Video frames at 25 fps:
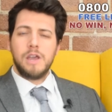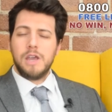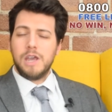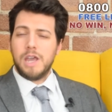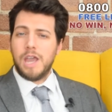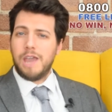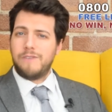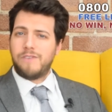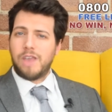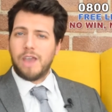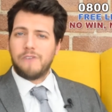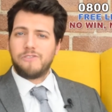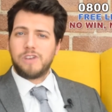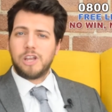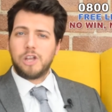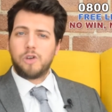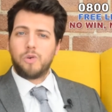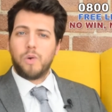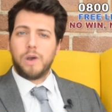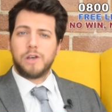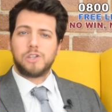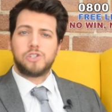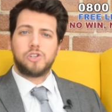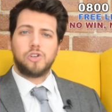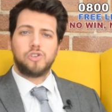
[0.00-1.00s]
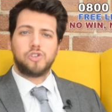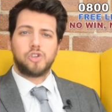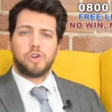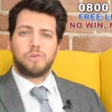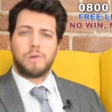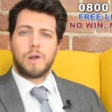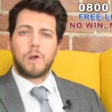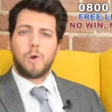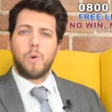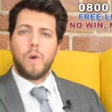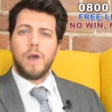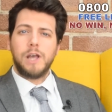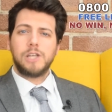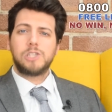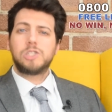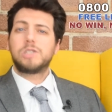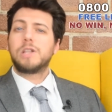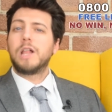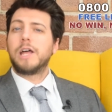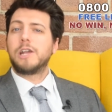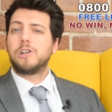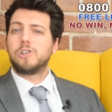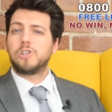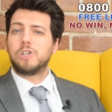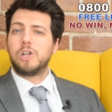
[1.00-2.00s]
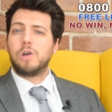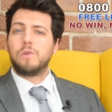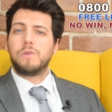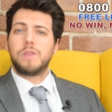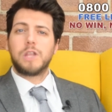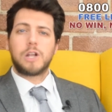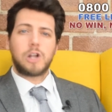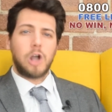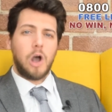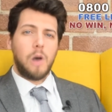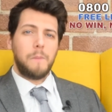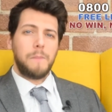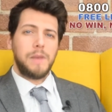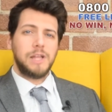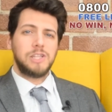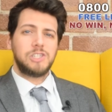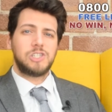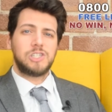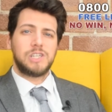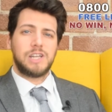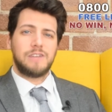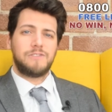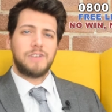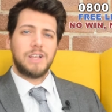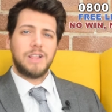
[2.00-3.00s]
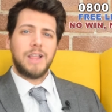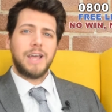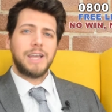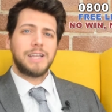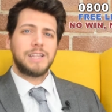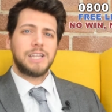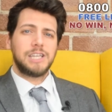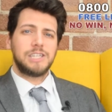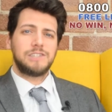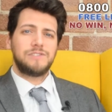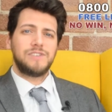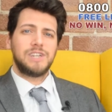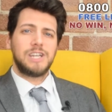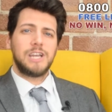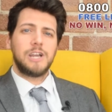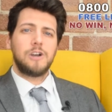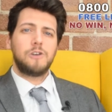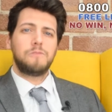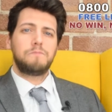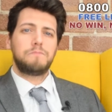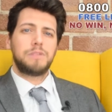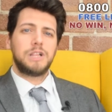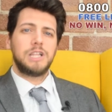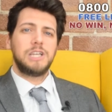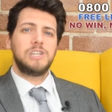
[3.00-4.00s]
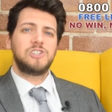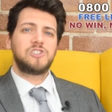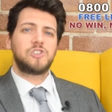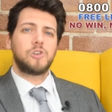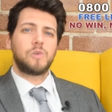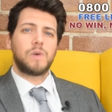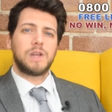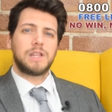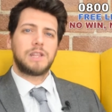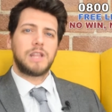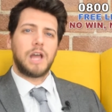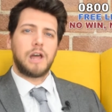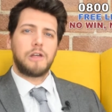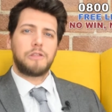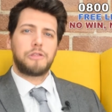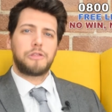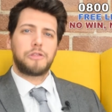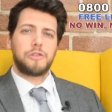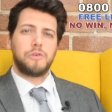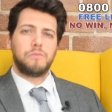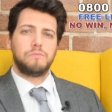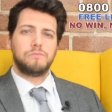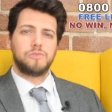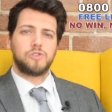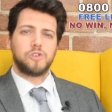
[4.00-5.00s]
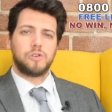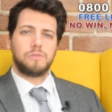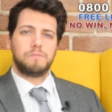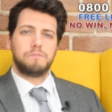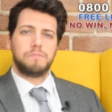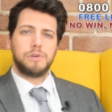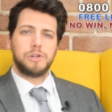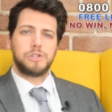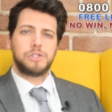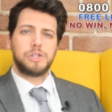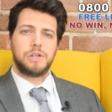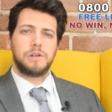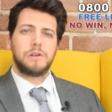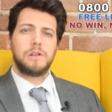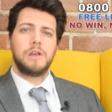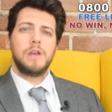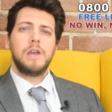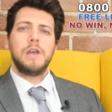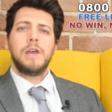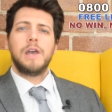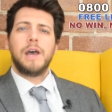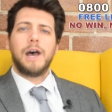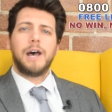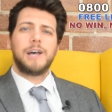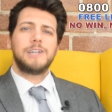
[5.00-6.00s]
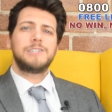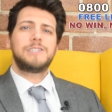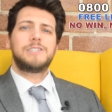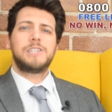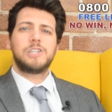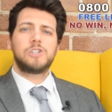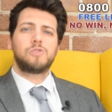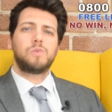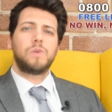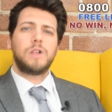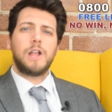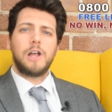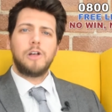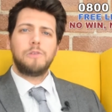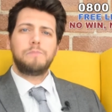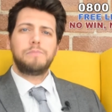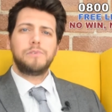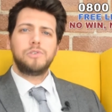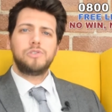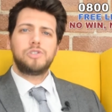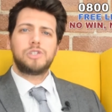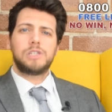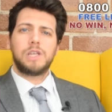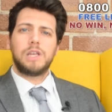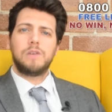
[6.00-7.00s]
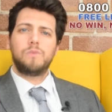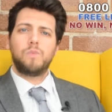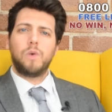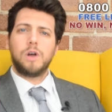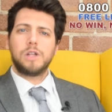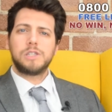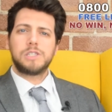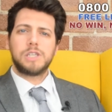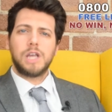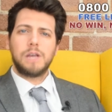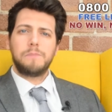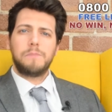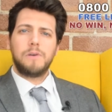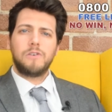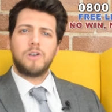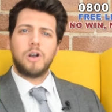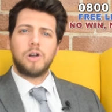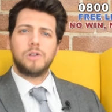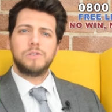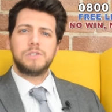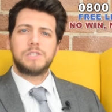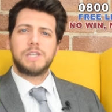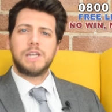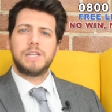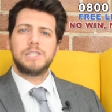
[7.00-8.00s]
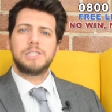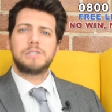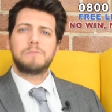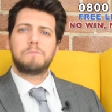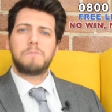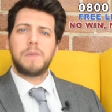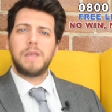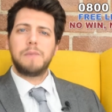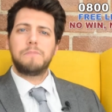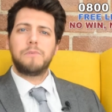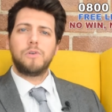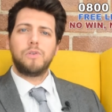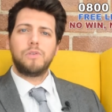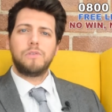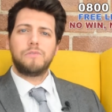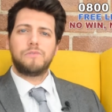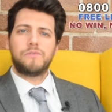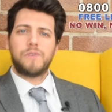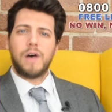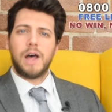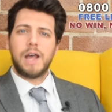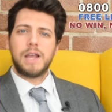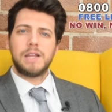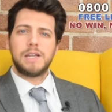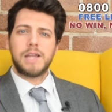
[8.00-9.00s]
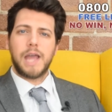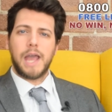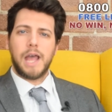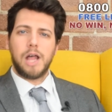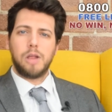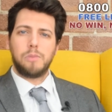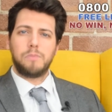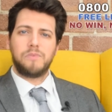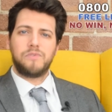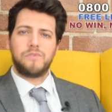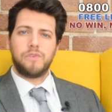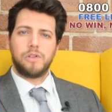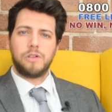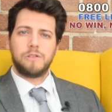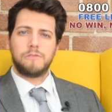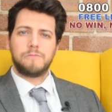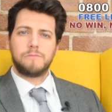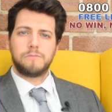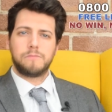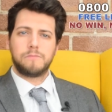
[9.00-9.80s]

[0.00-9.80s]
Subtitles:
If you have any questions or requests, let us know in the comments. And if you like this video, please do hit that thumbs up button, as this will help us see what type of content people find helpful.